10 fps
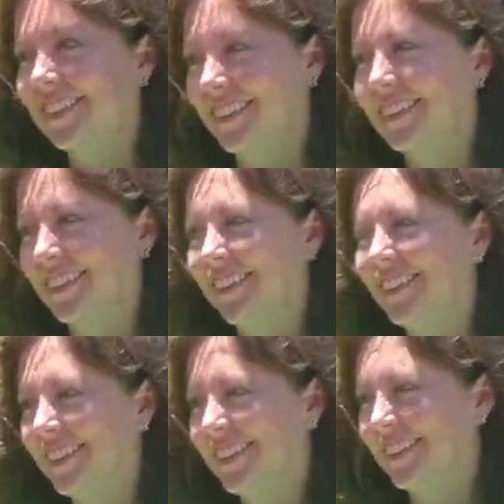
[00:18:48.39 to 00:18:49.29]

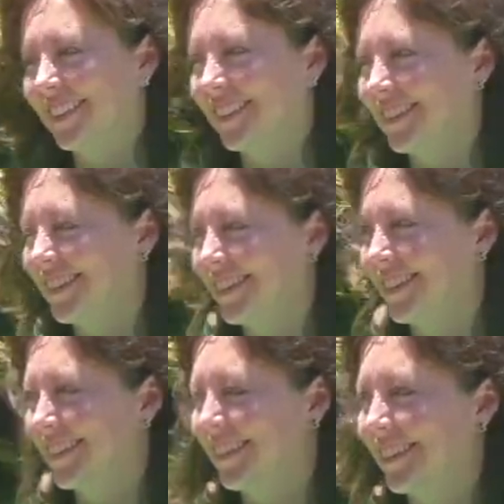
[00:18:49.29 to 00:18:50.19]

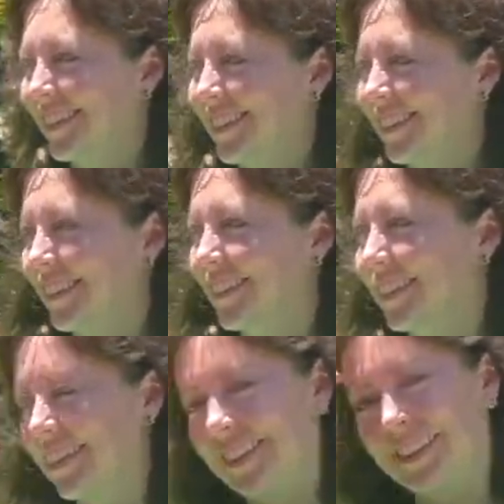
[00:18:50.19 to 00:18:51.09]

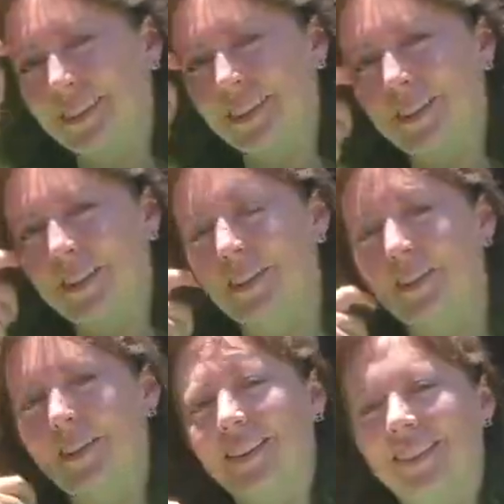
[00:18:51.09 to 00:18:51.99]

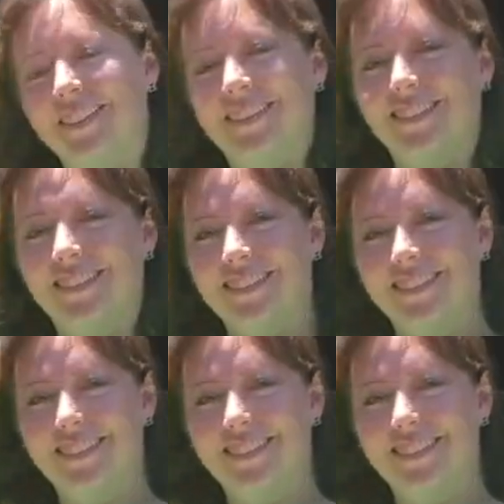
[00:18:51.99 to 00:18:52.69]
[no speech]